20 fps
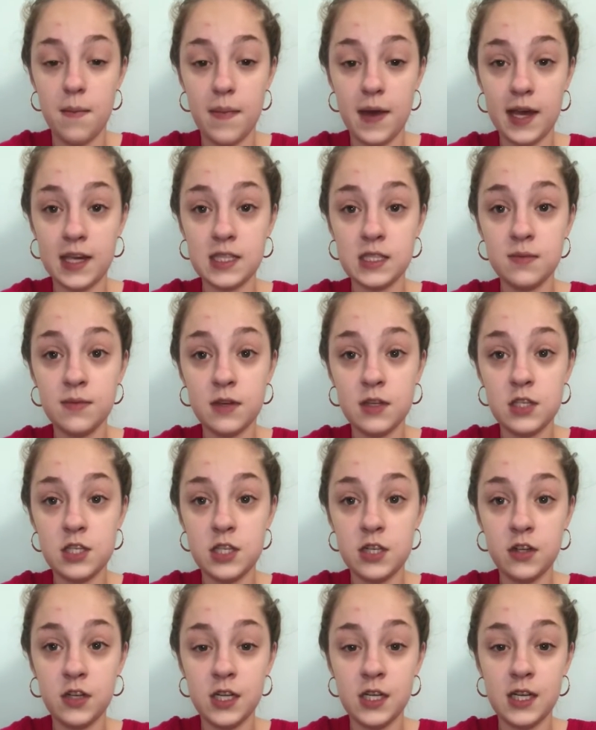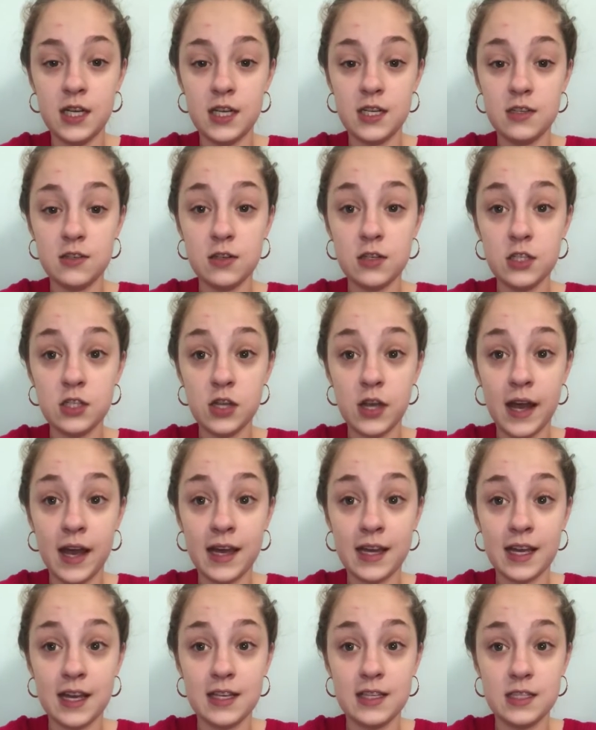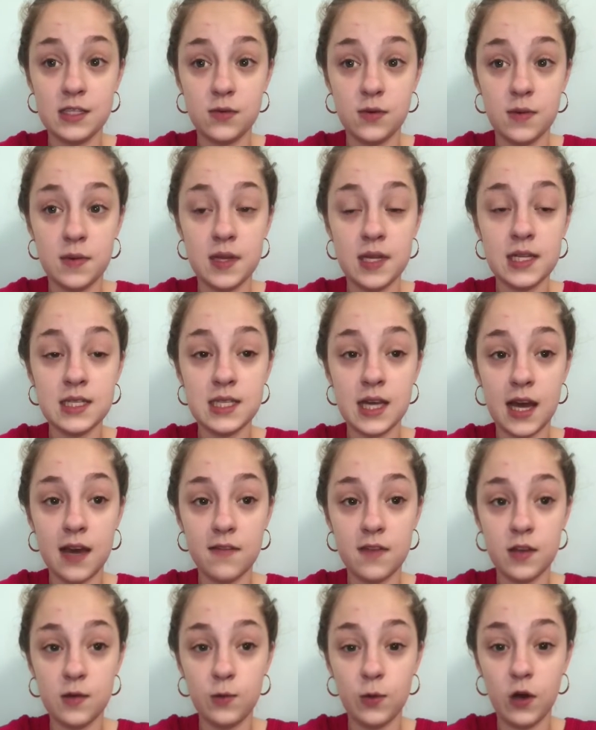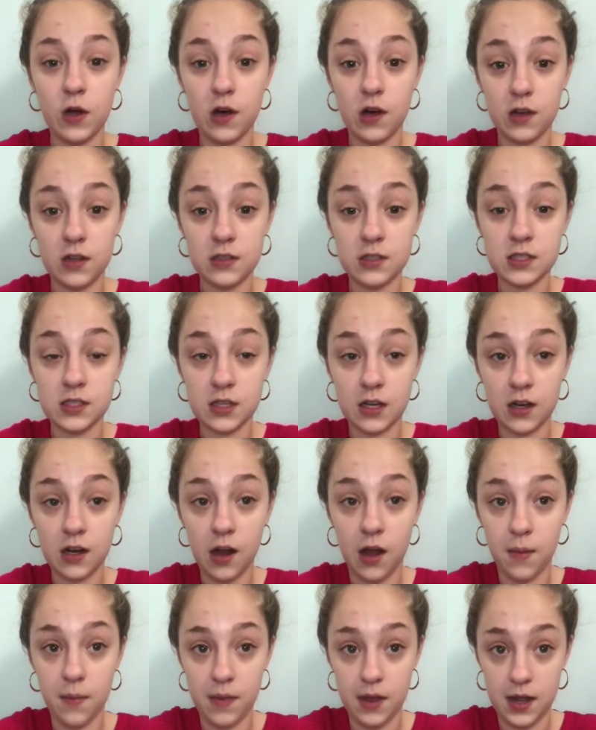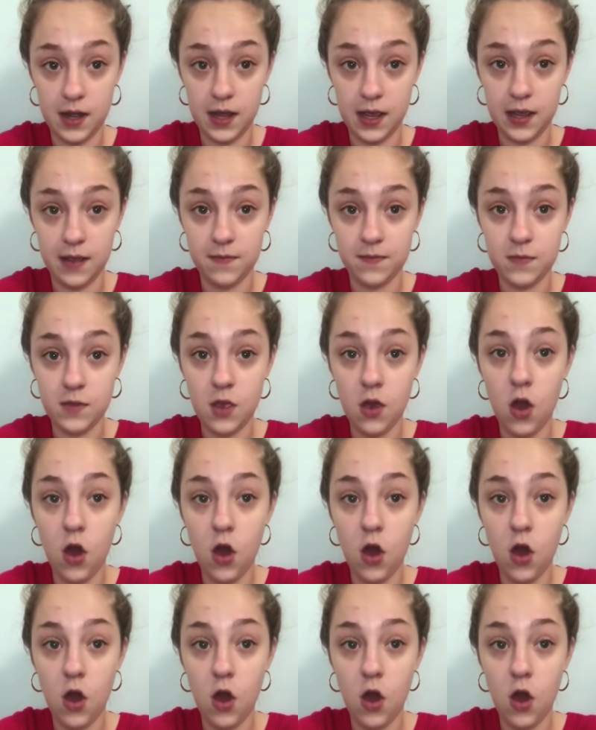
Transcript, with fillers: Basketball, cheering, indoor track, and swimming and diving will all start on Monday.